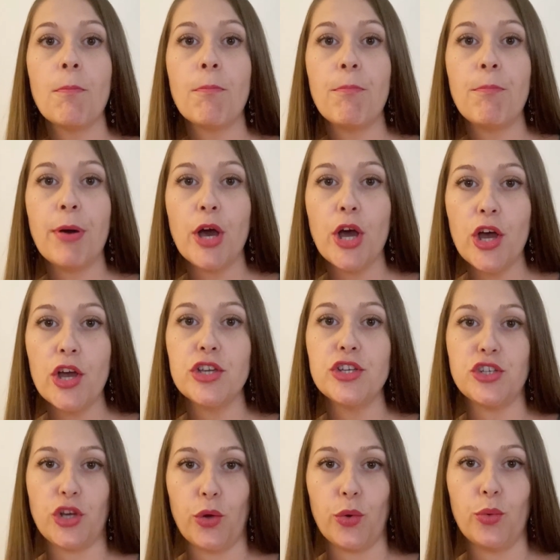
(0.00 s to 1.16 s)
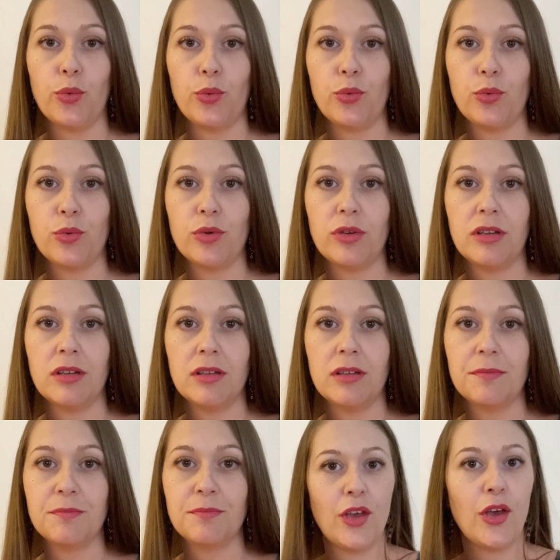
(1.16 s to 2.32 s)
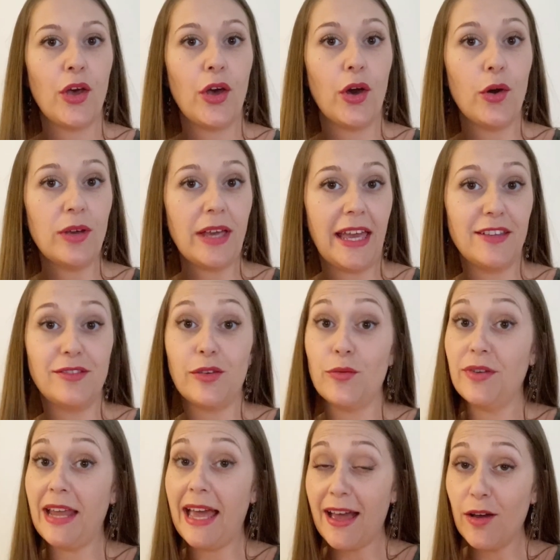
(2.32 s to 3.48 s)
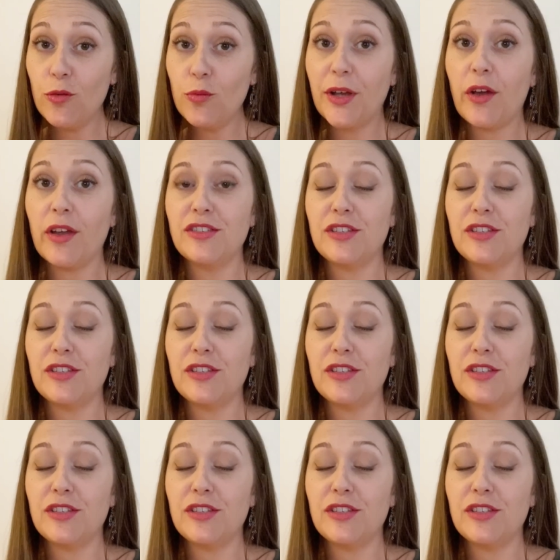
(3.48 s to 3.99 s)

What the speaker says: Peugeot. Okay, so now we're going to